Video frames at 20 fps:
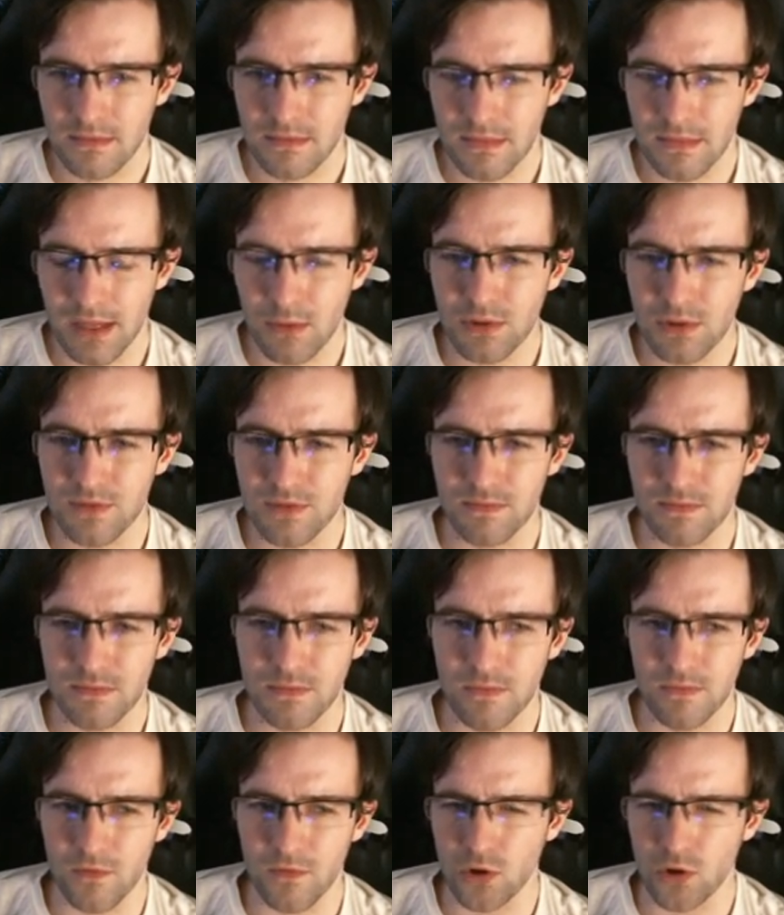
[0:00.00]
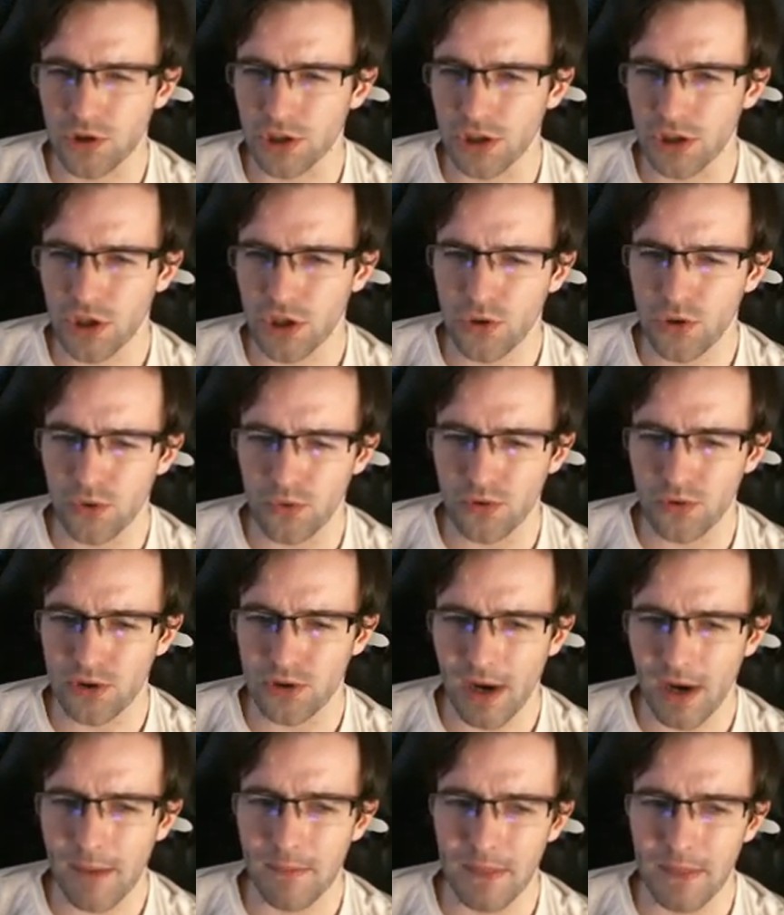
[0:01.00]
That was version 2, so
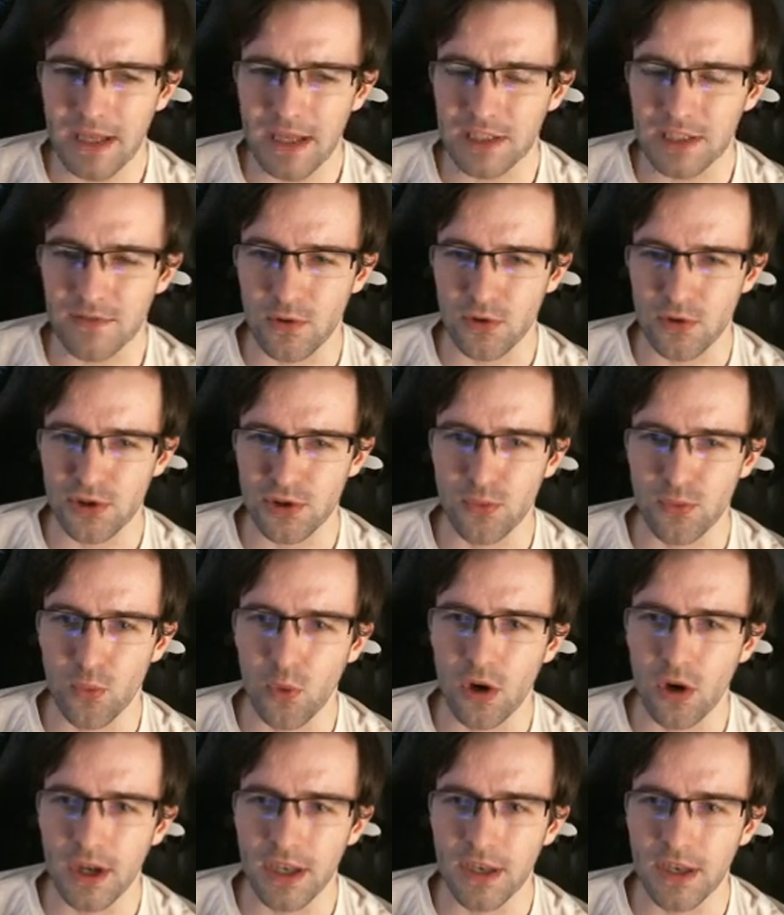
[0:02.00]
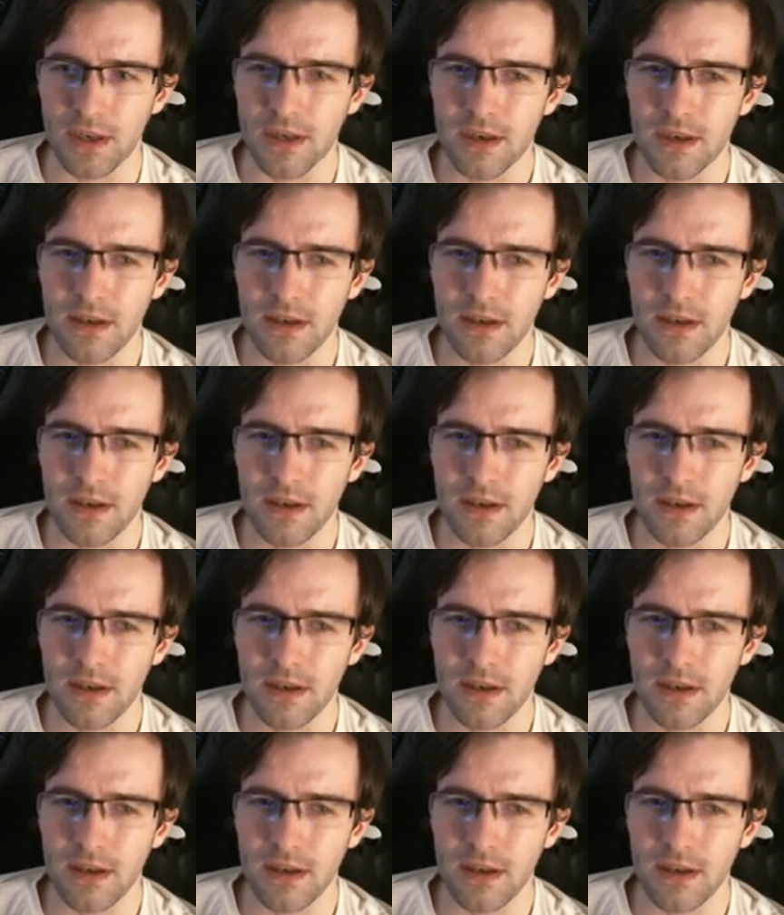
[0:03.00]
I missed version 1.